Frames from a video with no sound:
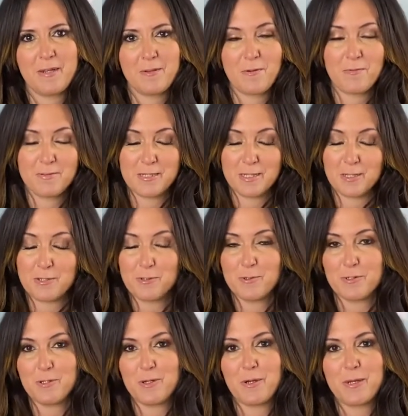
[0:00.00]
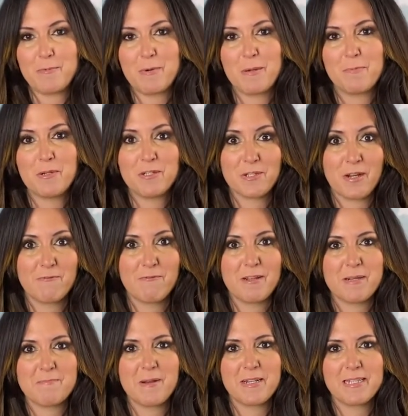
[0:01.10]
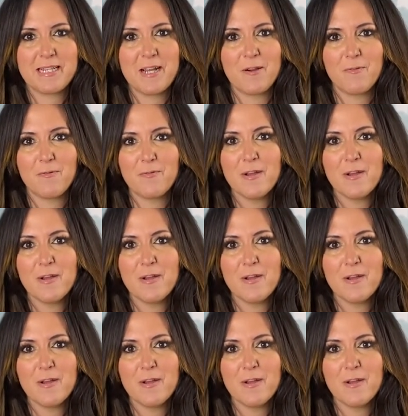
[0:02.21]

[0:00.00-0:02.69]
and obviously the George and Holly one, which I've written myself.